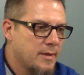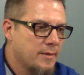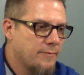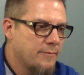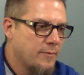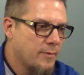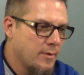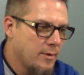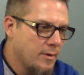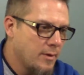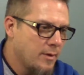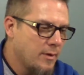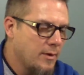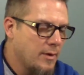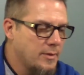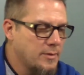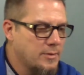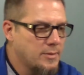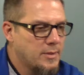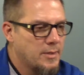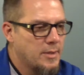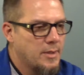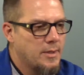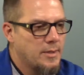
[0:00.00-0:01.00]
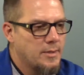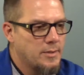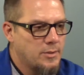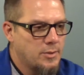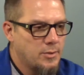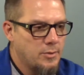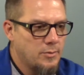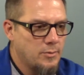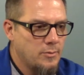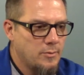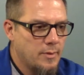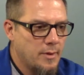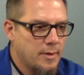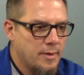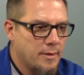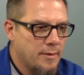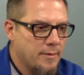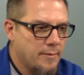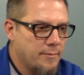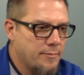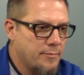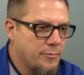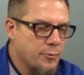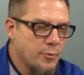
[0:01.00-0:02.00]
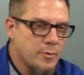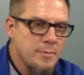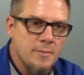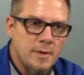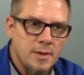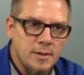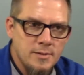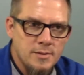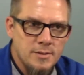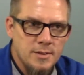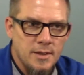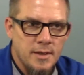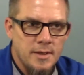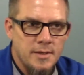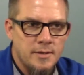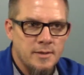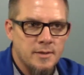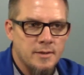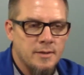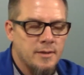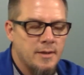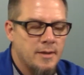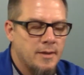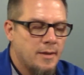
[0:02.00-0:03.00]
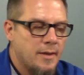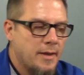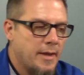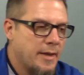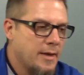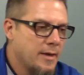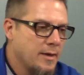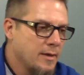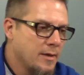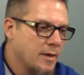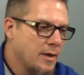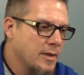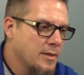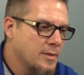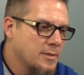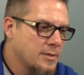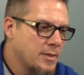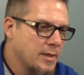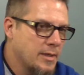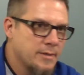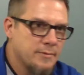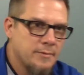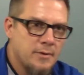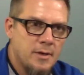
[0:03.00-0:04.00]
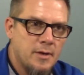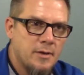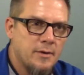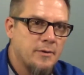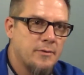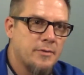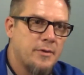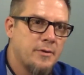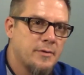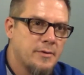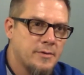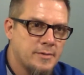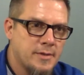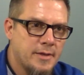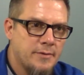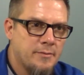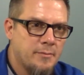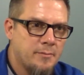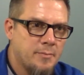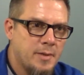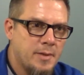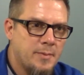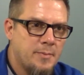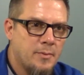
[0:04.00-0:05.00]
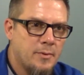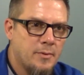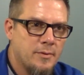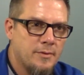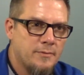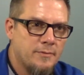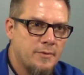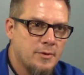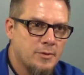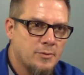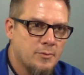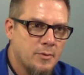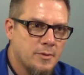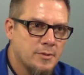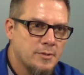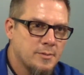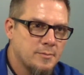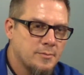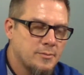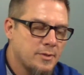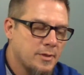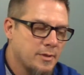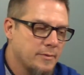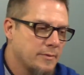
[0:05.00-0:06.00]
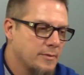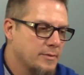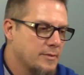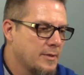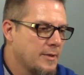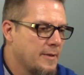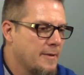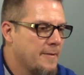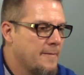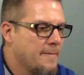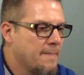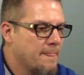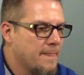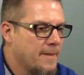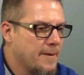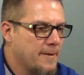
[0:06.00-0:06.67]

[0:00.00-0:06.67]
for launch to 3 months later and a launch date of 137 people in the first worship service.